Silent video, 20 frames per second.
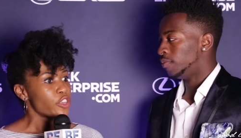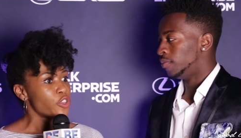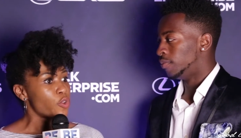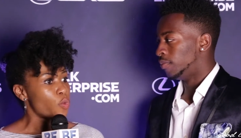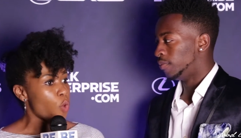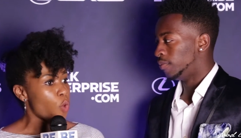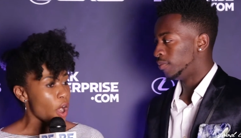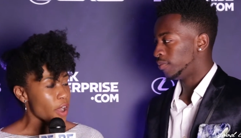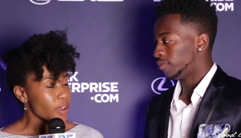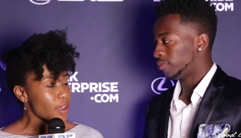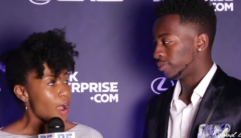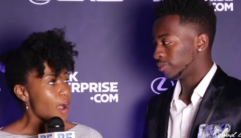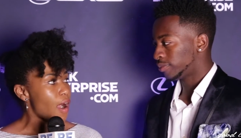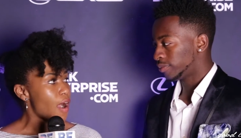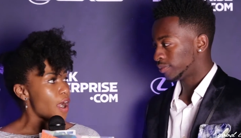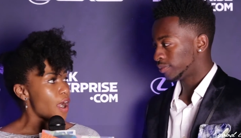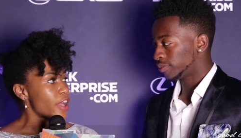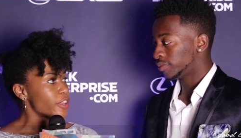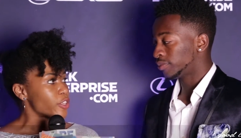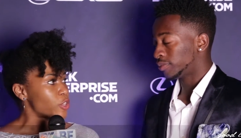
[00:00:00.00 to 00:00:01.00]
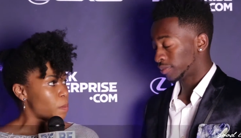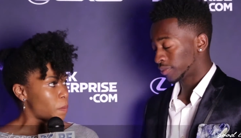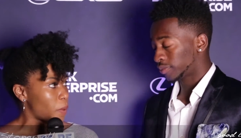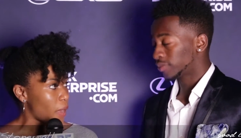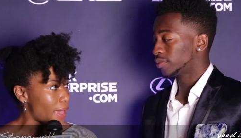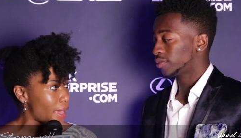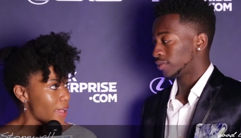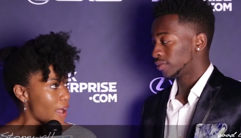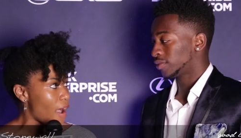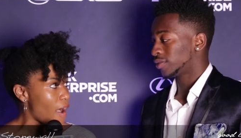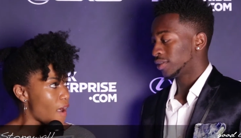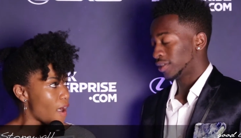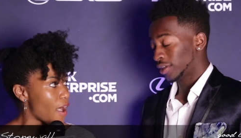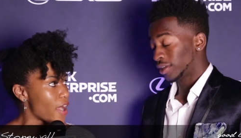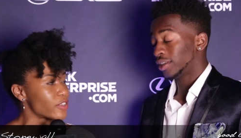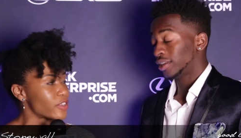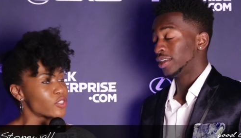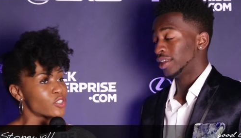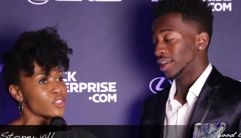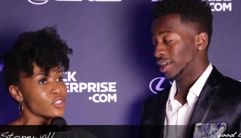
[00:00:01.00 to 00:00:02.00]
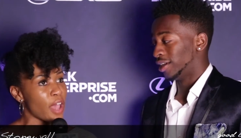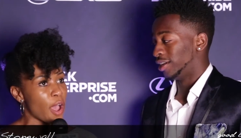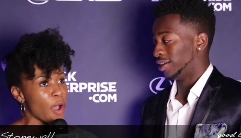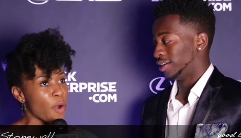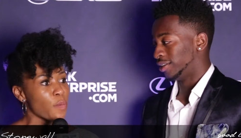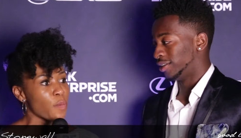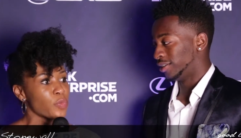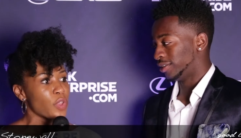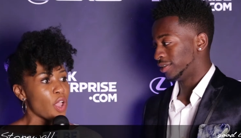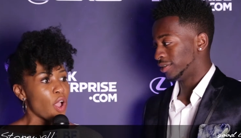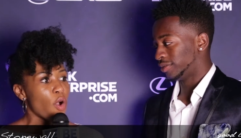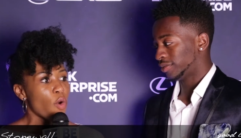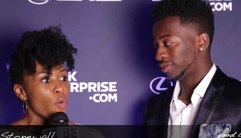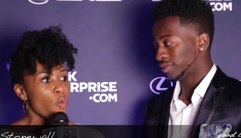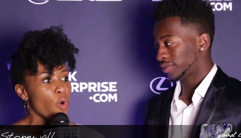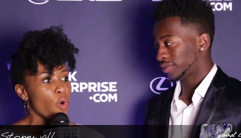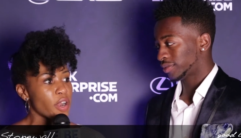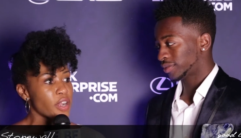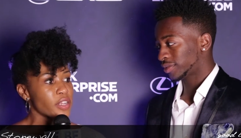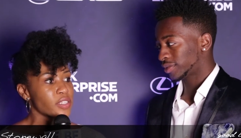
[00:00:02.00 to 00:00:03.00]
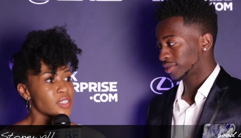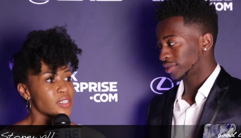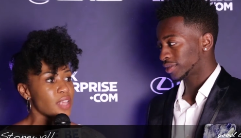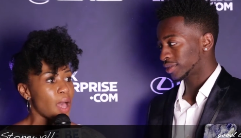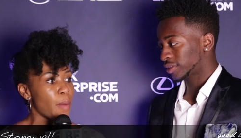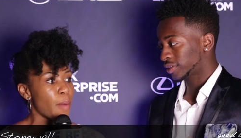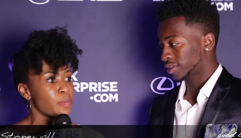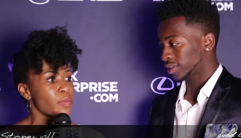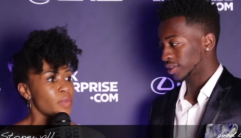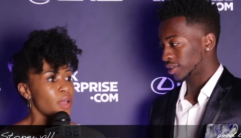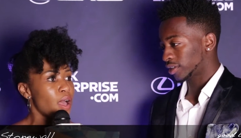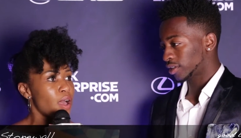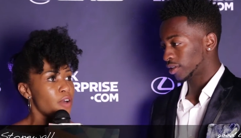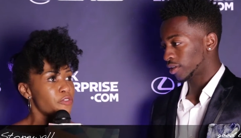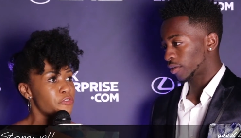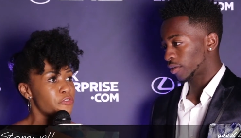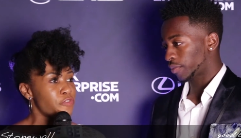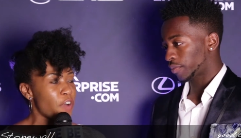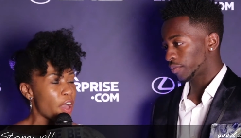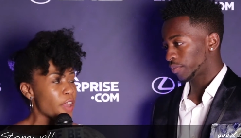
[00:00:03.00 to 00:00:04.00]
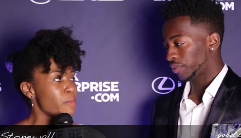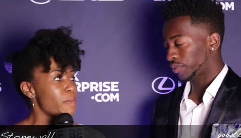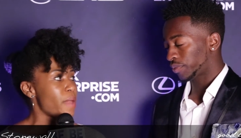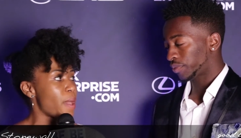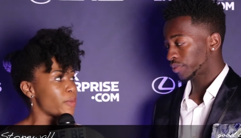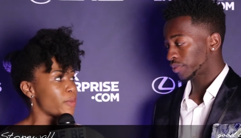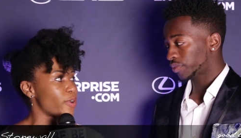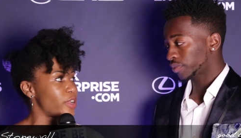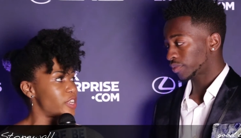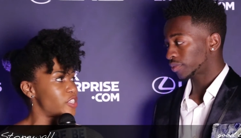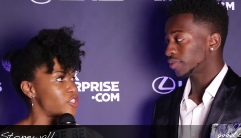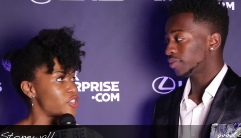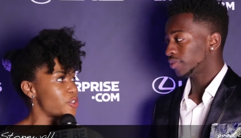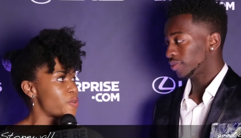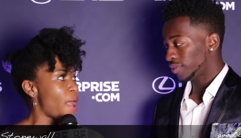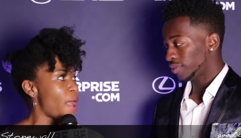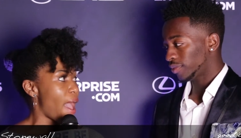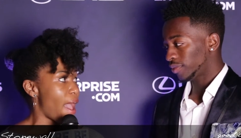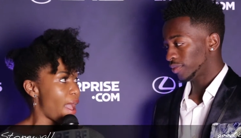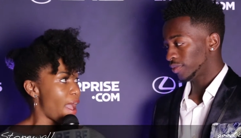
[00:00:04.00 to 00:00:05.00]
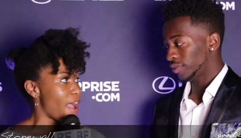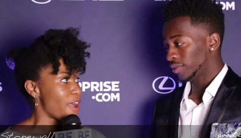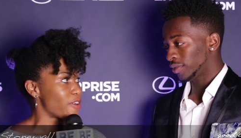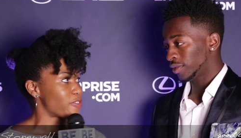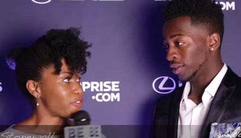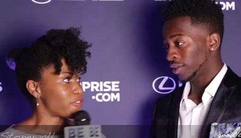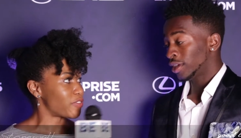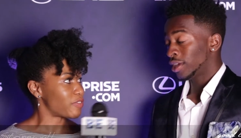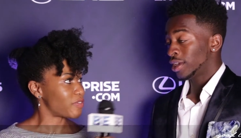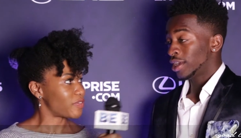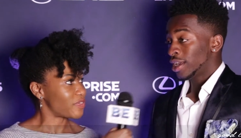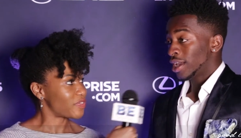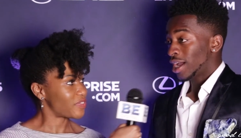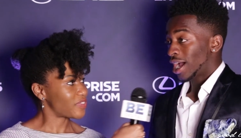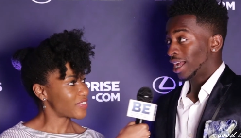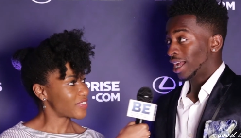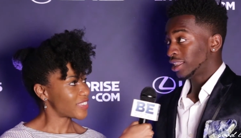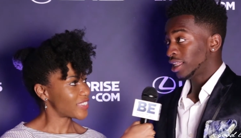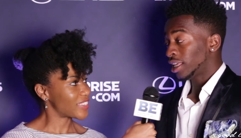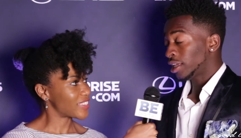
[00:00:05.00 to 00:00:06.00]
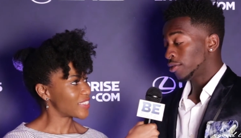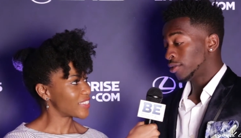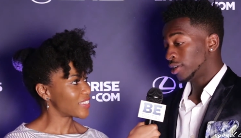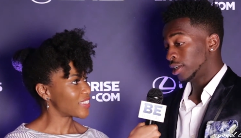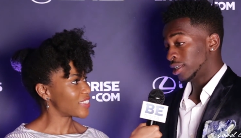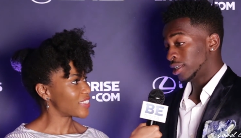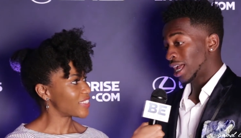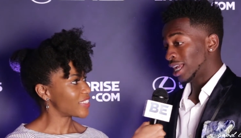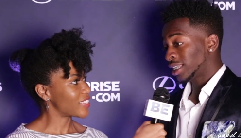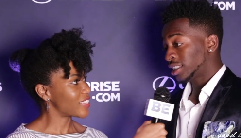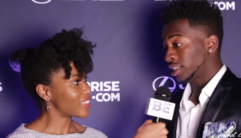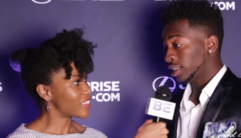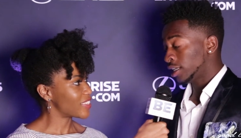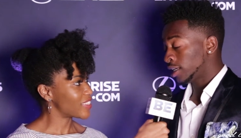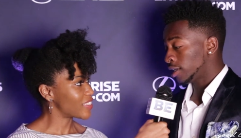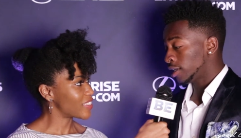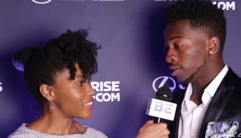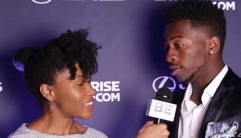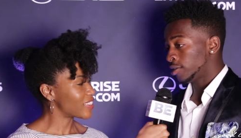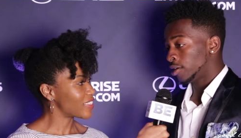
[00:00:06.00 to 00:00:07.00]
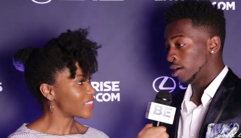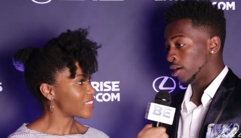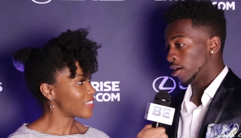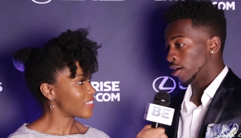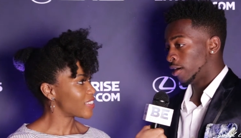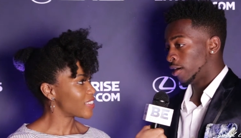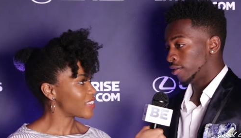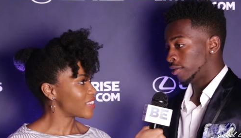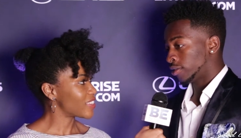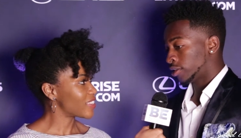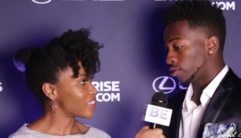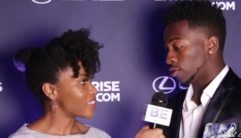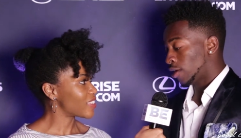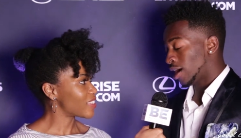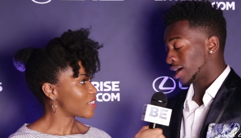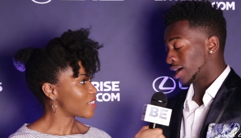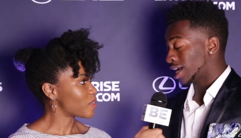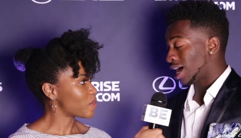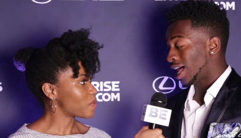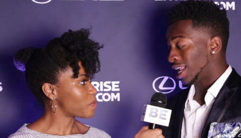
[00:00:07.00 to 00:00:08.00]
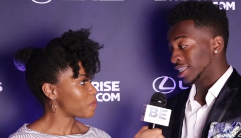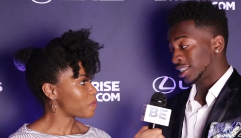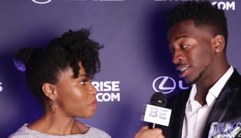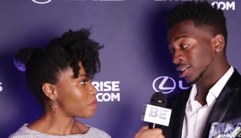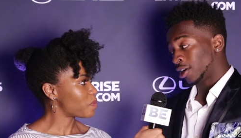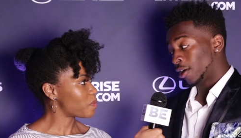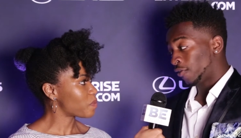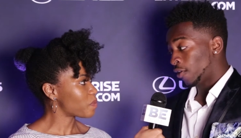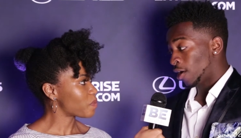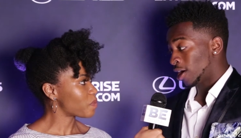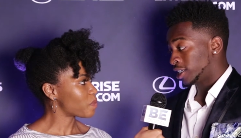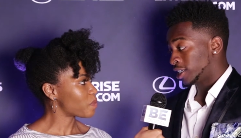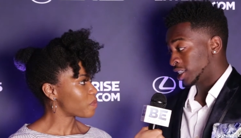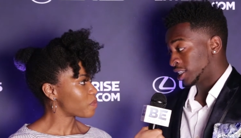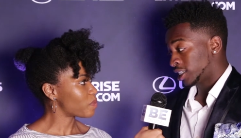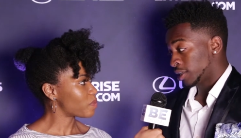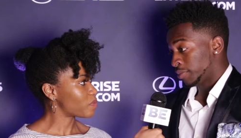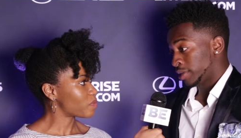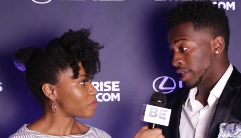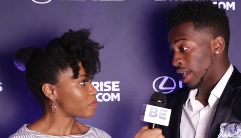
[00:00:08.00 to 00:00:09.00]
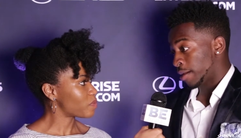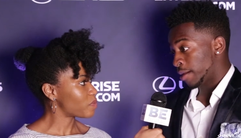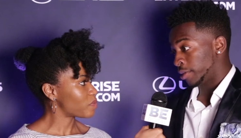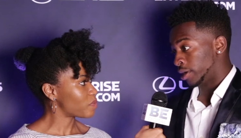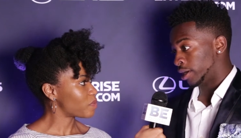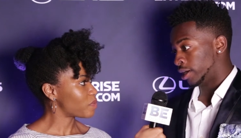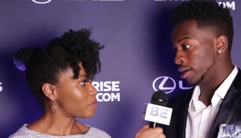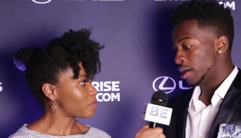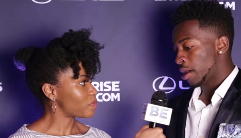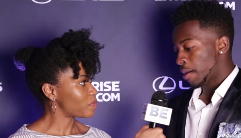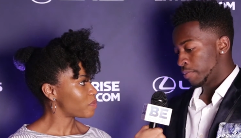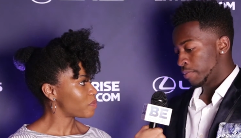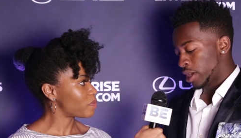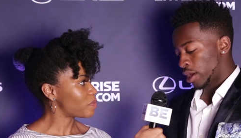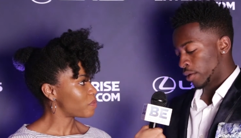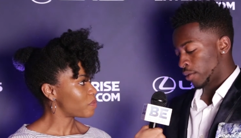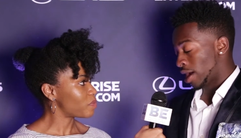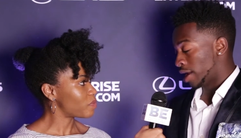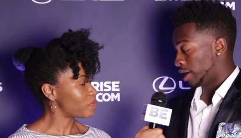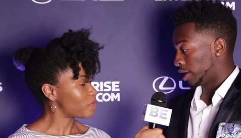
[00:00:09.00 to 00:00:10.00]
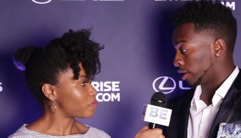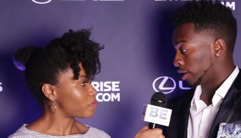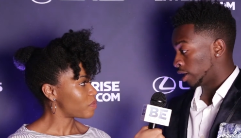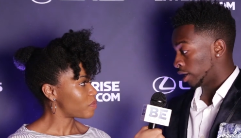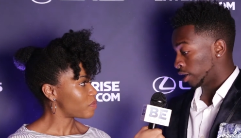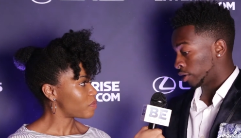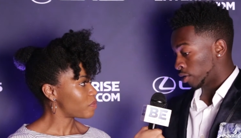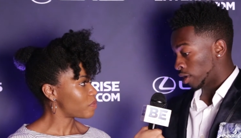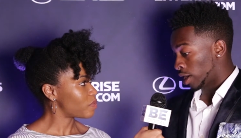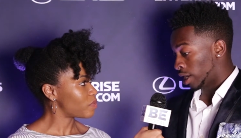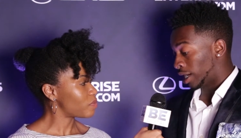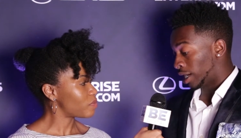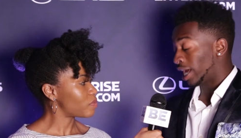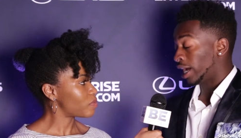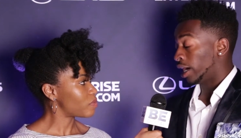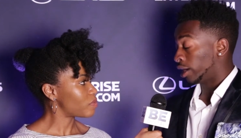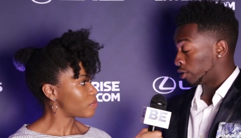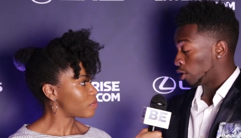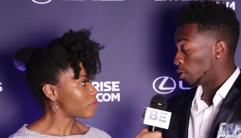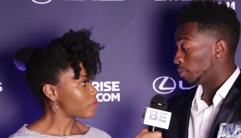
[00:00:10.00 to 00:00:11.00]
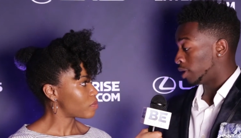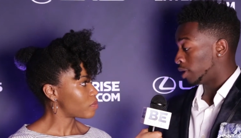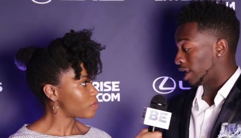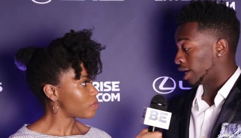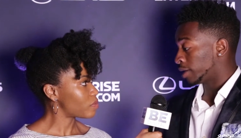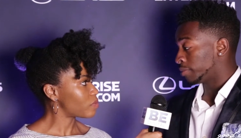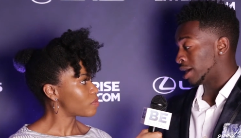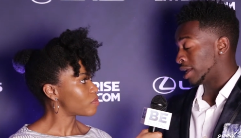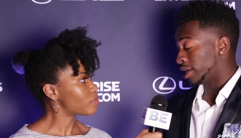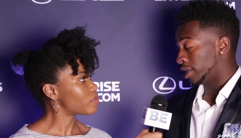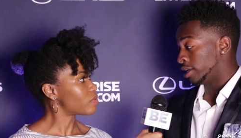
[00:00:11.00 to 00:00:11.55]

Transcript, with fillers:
Speaker 1: You work hard. You play hard. So, what are some fun memories you have?
Speaker 2: I think when actually, you know, throughout college so far, just to be able to be around a, a, a, a group of like-minded